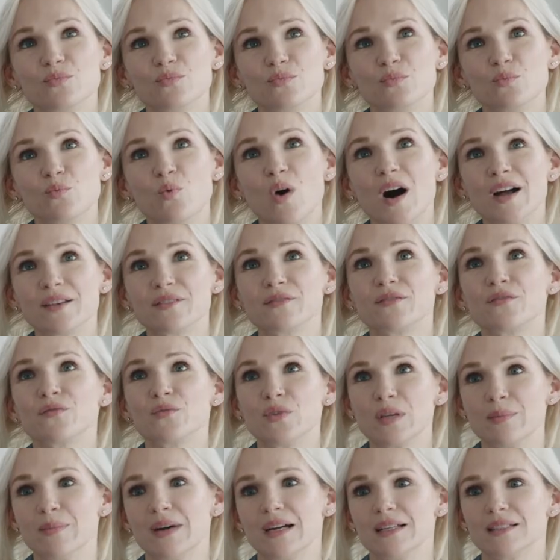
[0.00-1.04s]
want
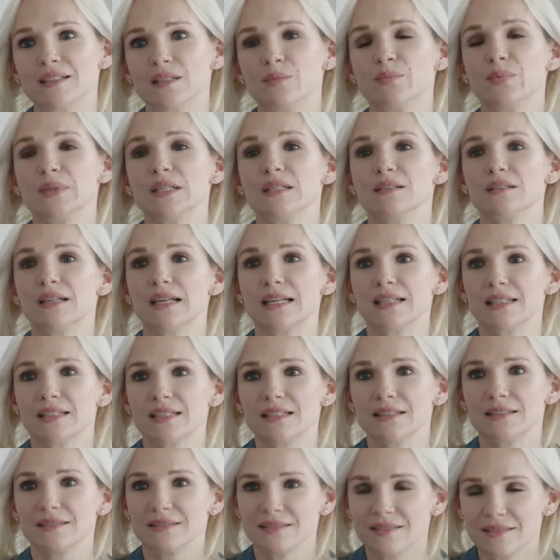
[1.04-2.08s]
Frima to be, like,
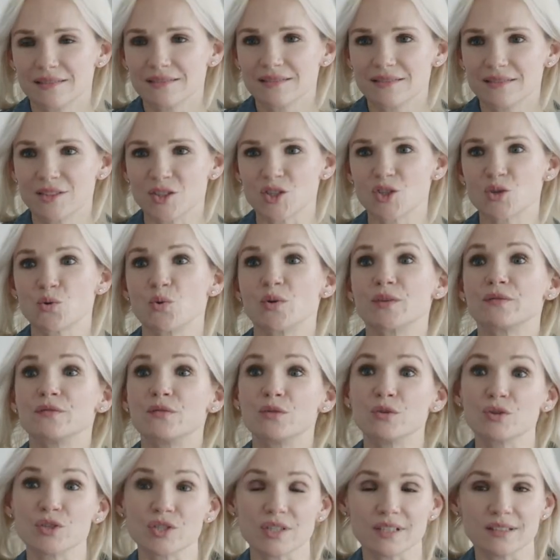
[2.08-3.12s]
the short
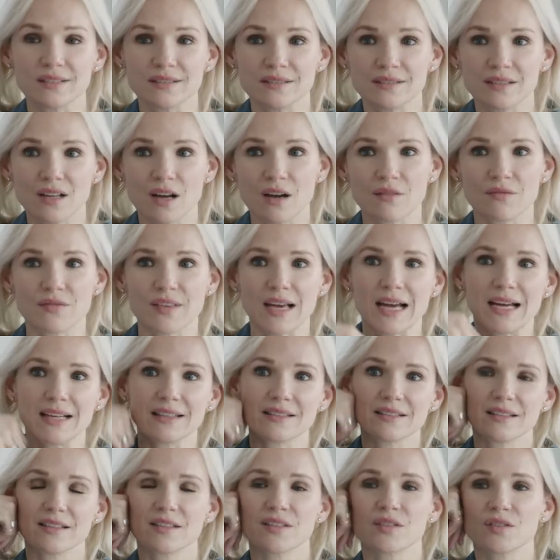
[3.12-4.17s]
version of
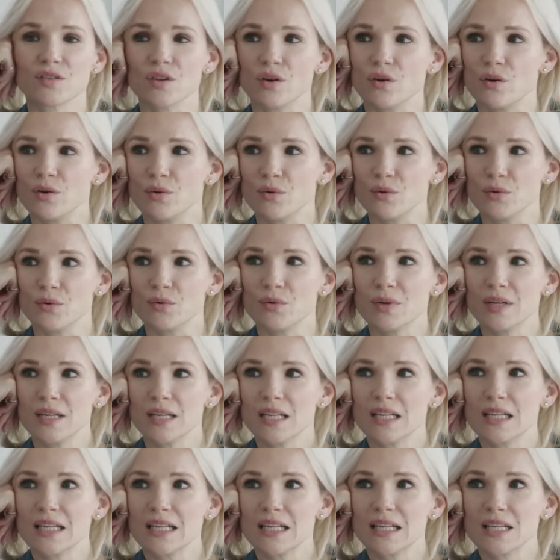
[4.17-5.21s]
that.
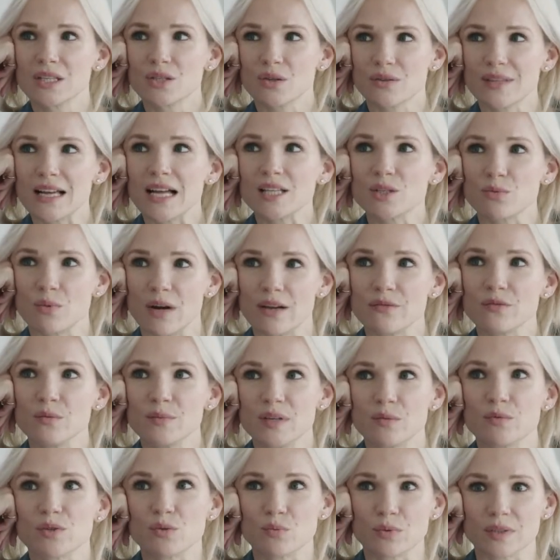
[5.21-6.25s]
So that's why, for me,
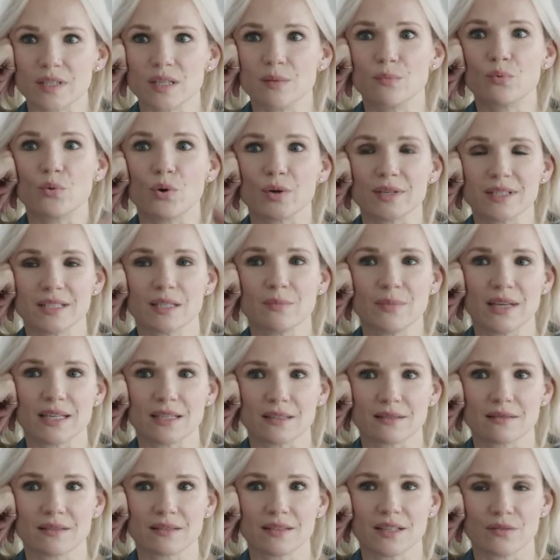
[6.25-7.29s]
it was really important to make a
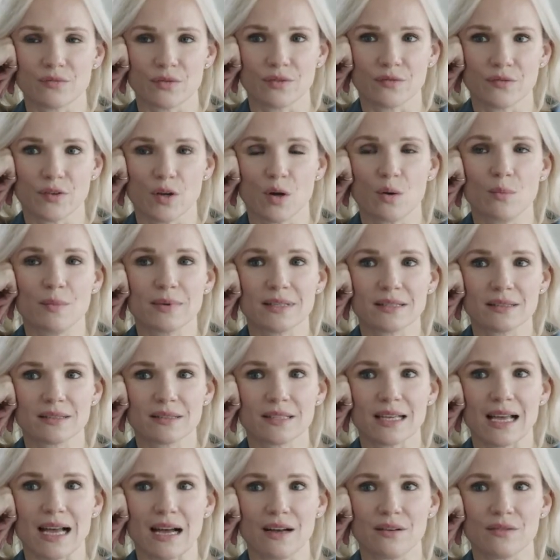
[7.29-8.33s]
different film and
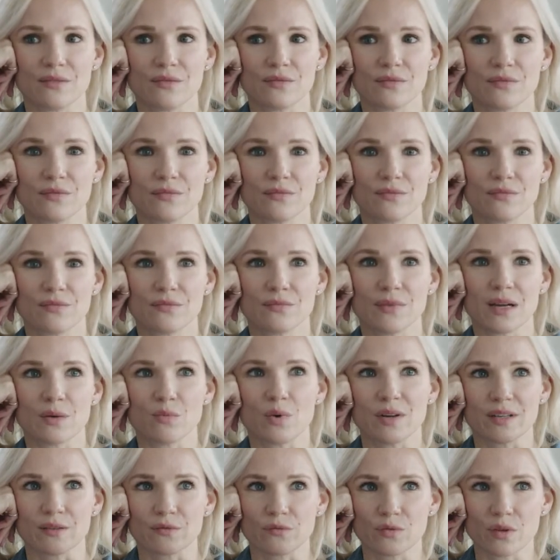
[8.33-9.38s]
to have, I
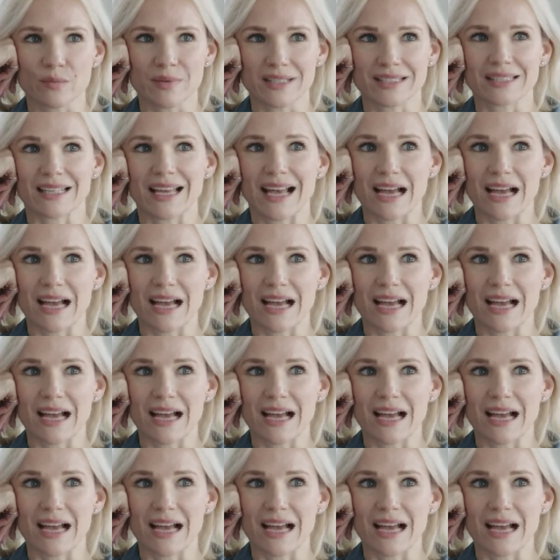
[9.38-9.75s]
wanted Frima to